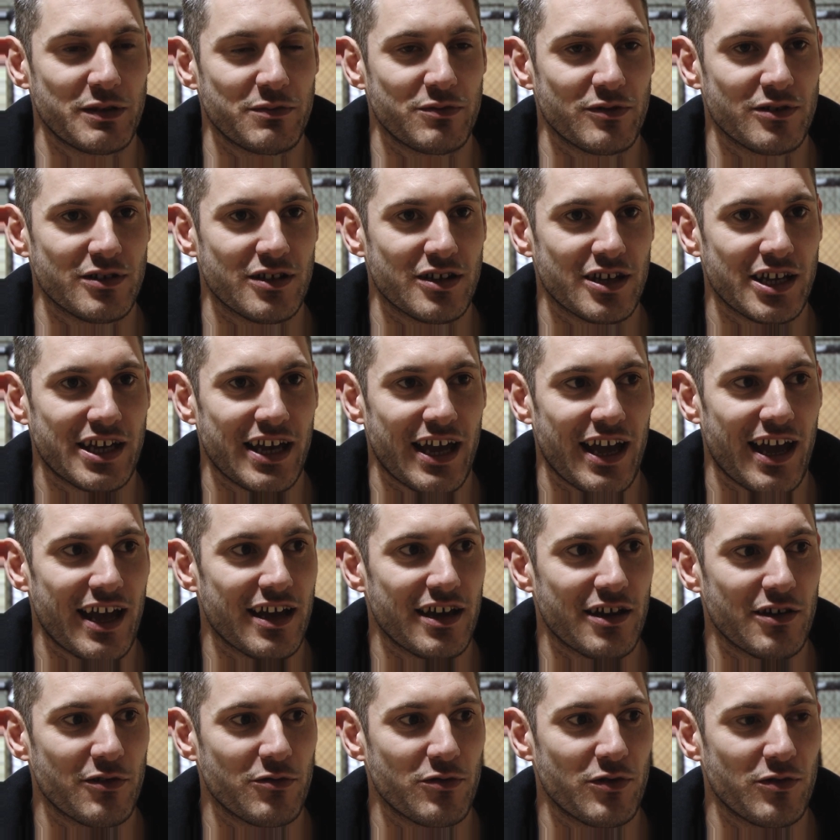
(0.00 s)
people, like,
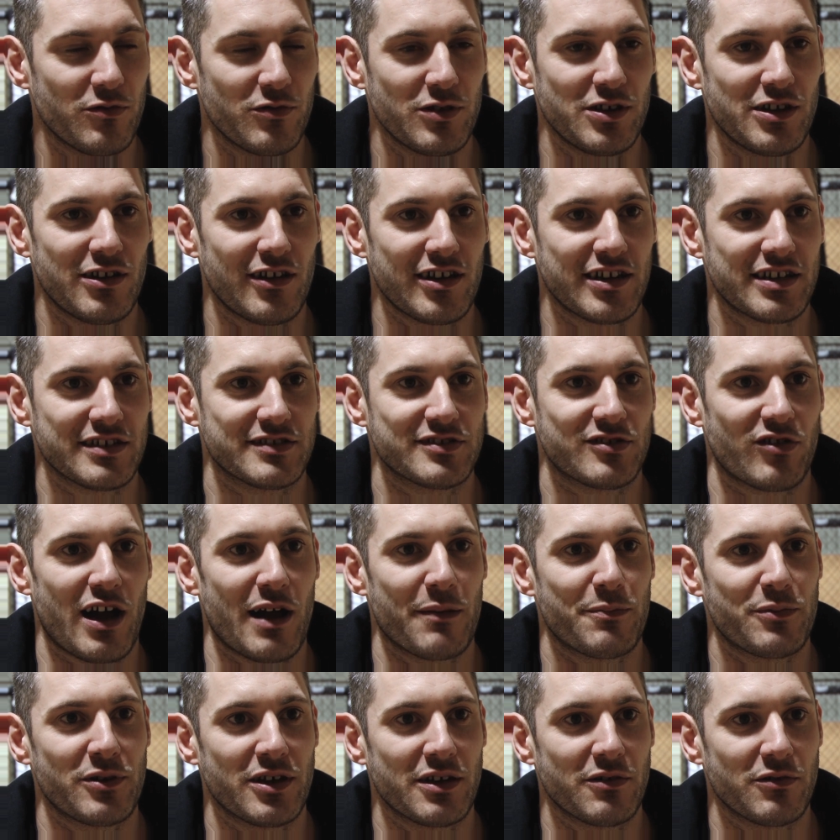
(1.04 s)
we like a
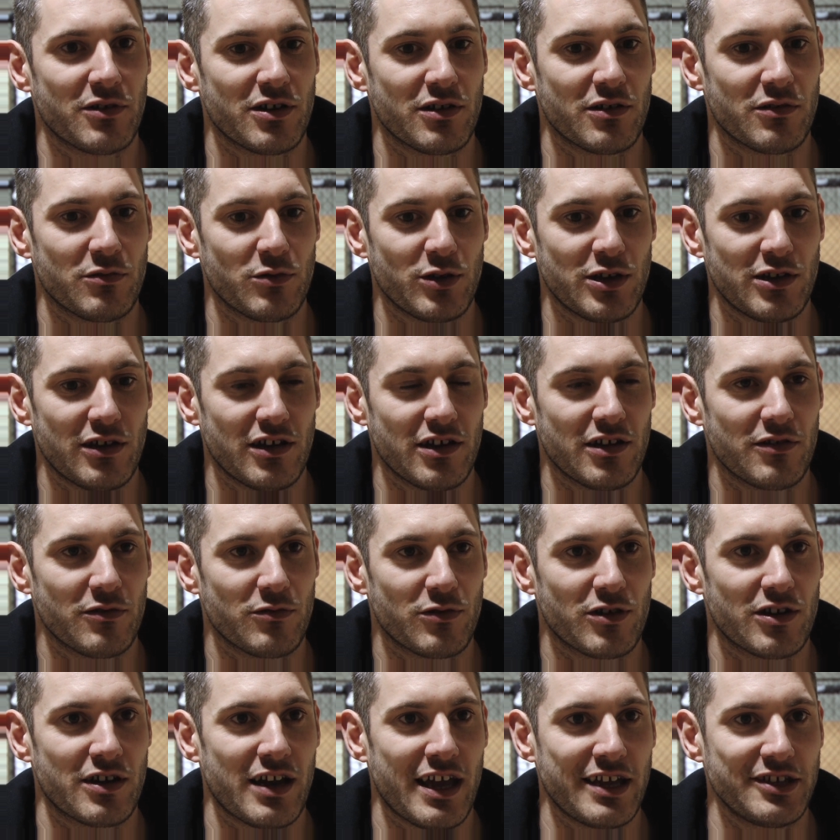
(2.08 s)
scrap. Like,
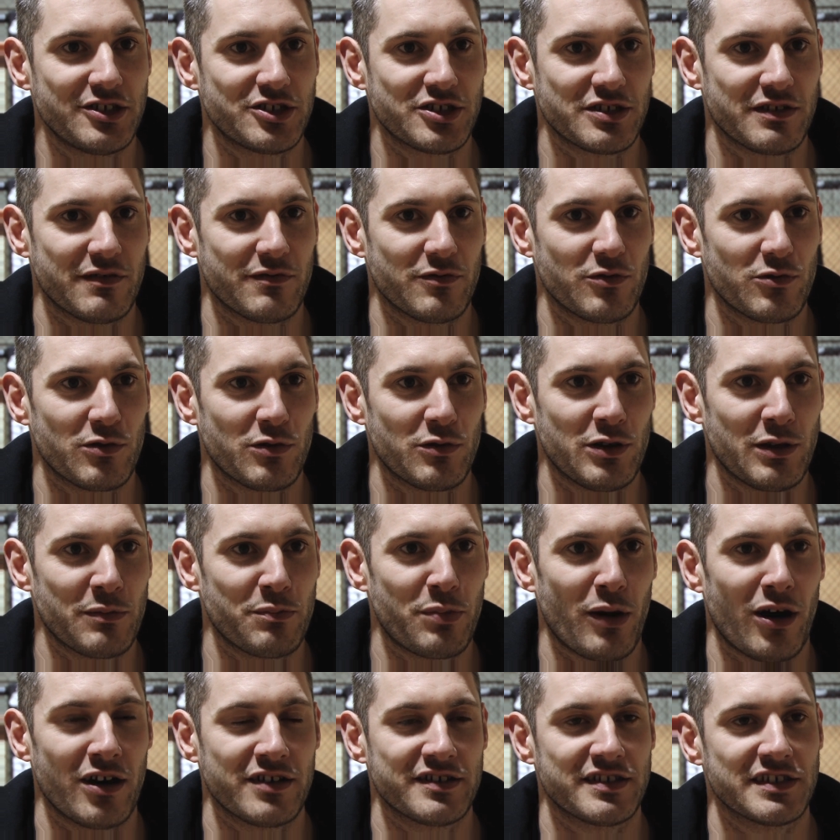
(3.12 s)
we're a nation of,
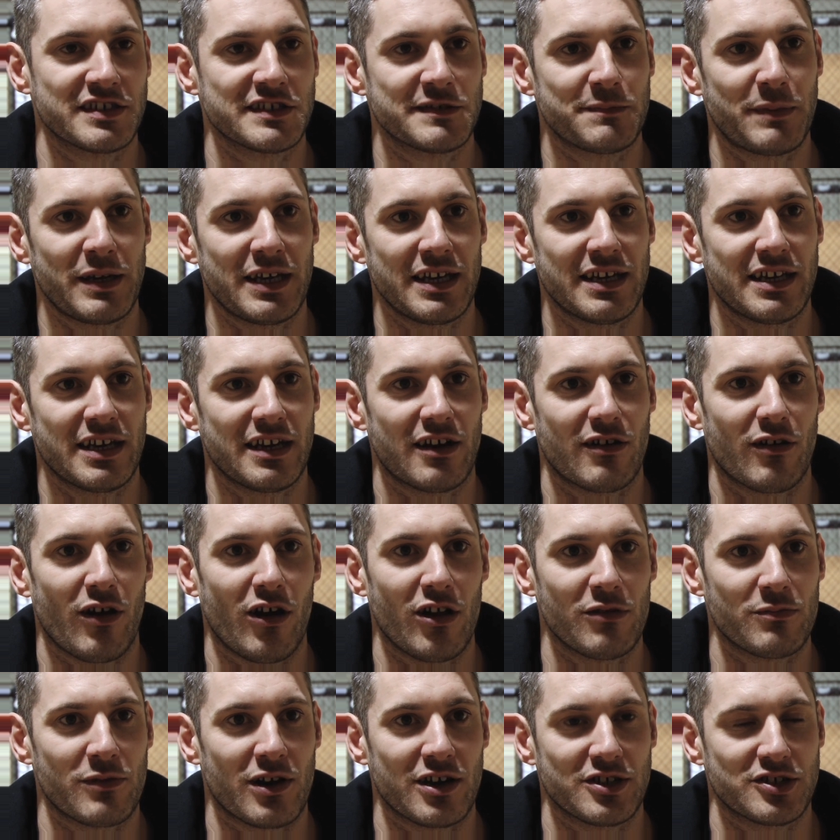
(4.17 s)
like, boxing's big here.
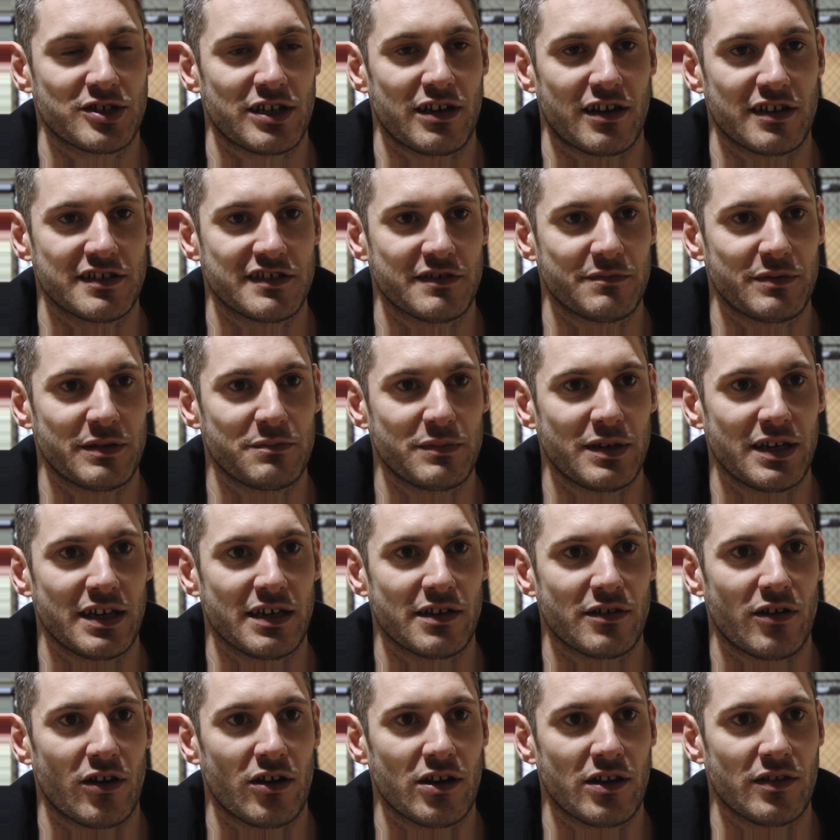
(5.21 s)
All martial arts have been
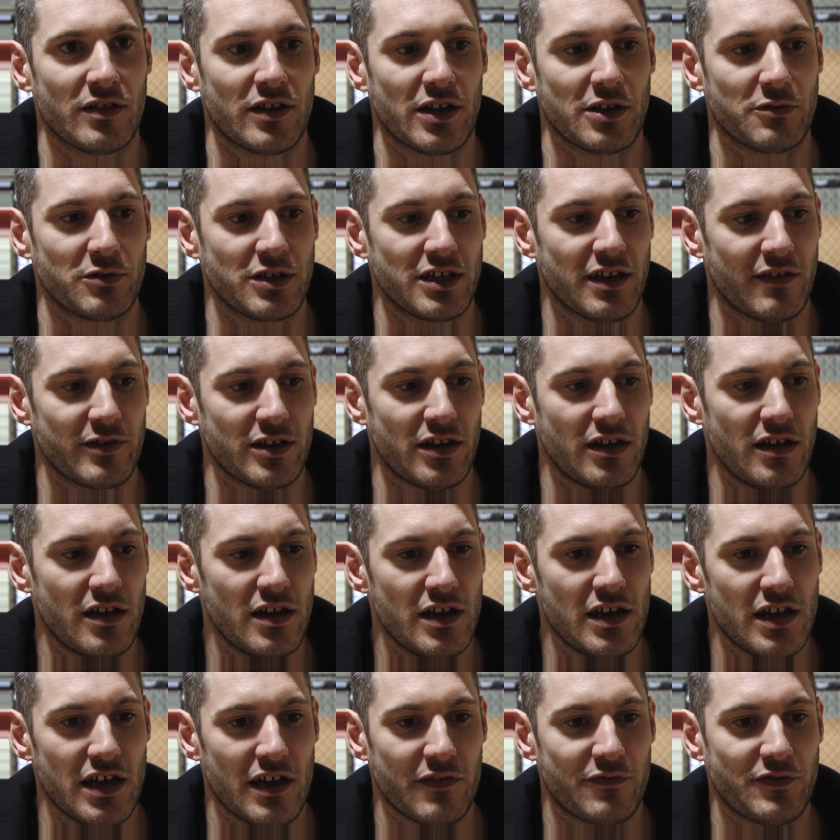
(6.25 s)
big in Ireland. Like, we have
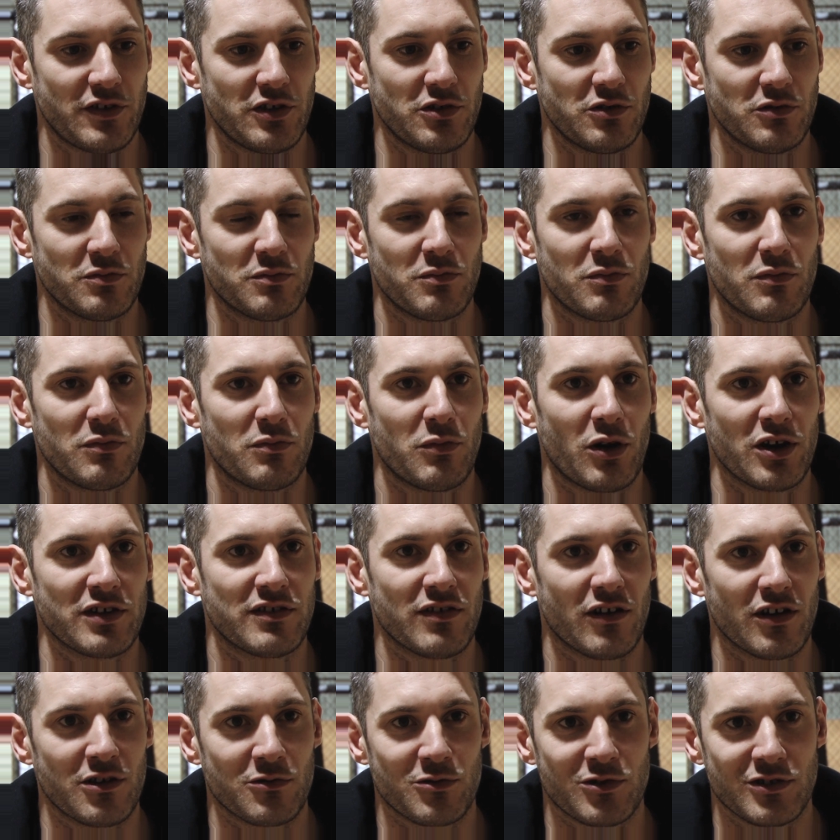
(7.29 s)
a few
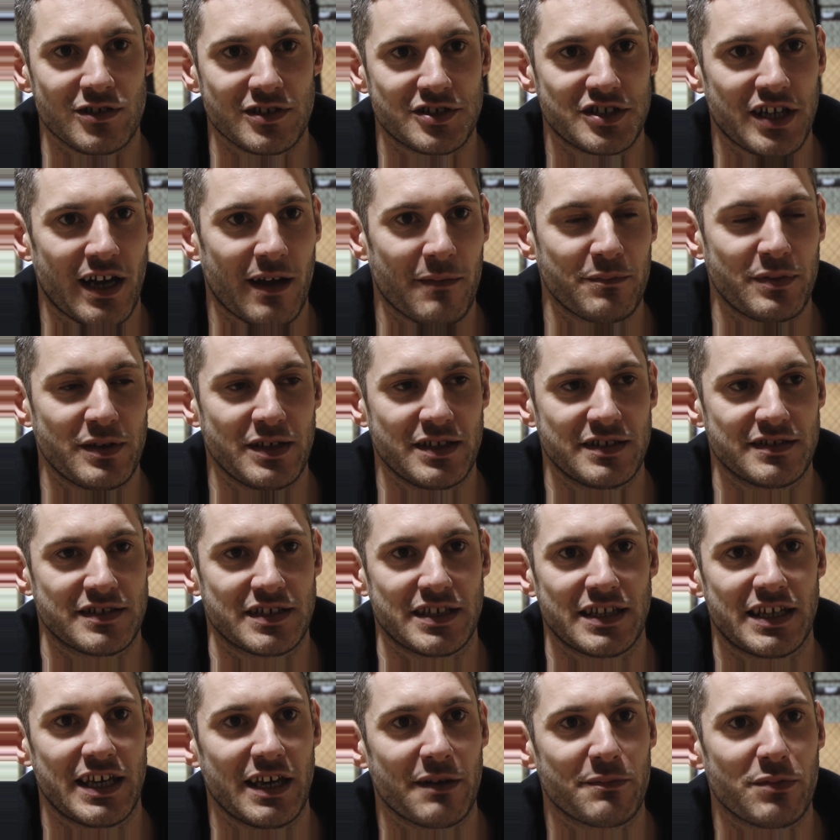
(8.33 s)
Muay Thai world champions
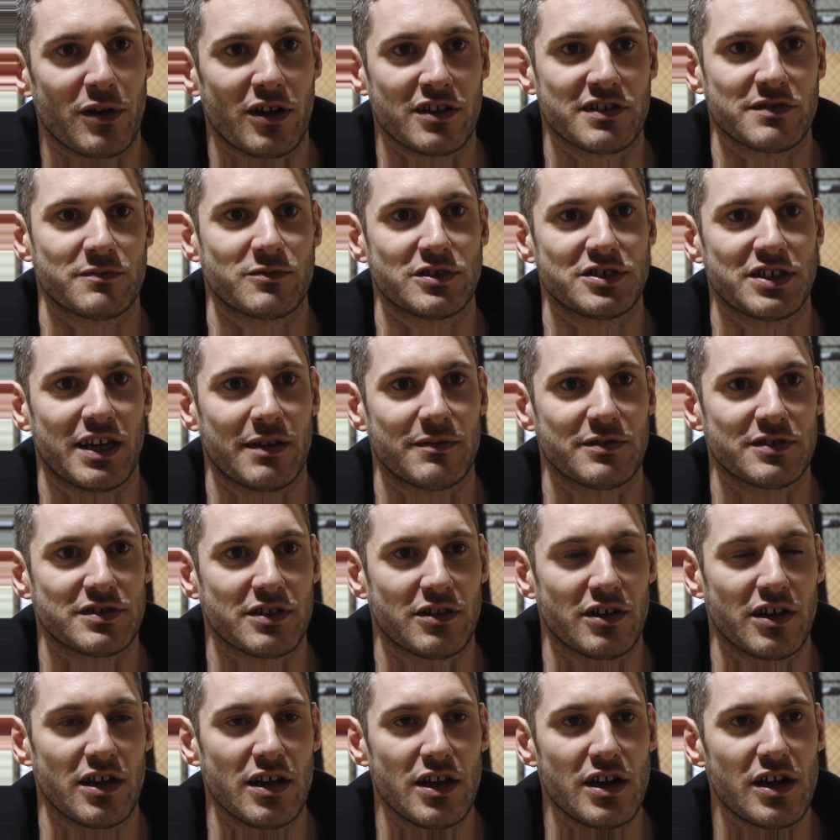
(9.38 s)
and kickboxing world champions.
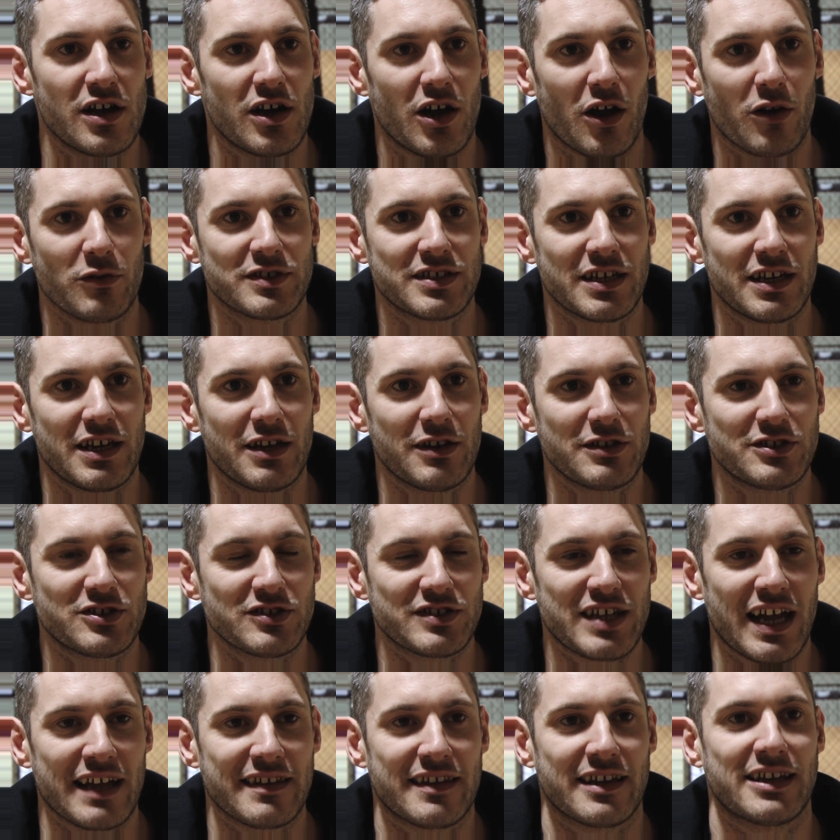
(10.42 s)
So it
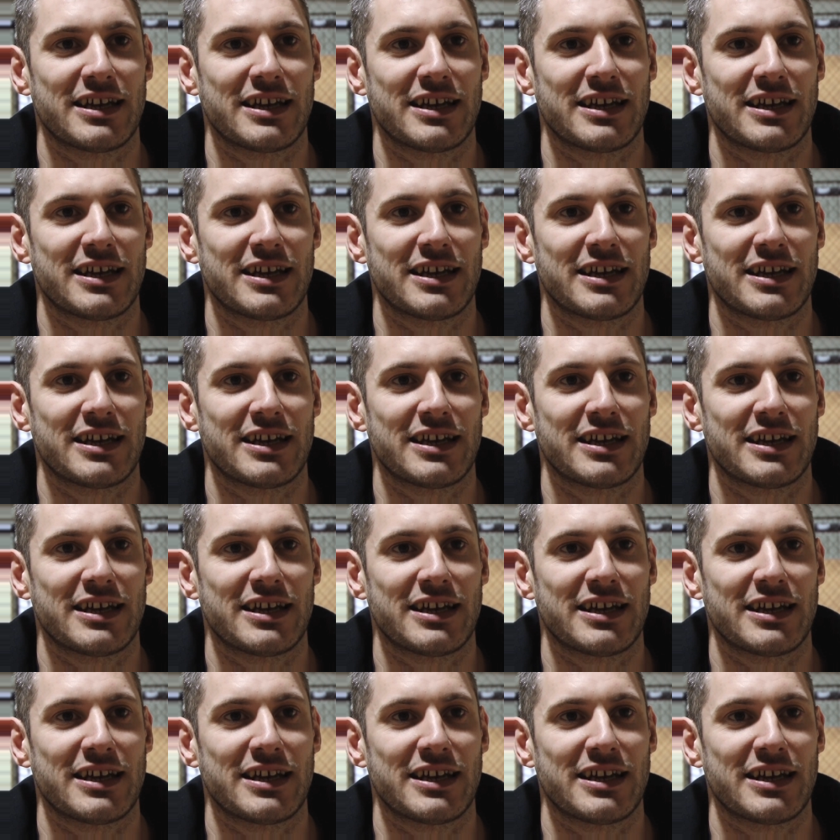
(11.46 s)
just had to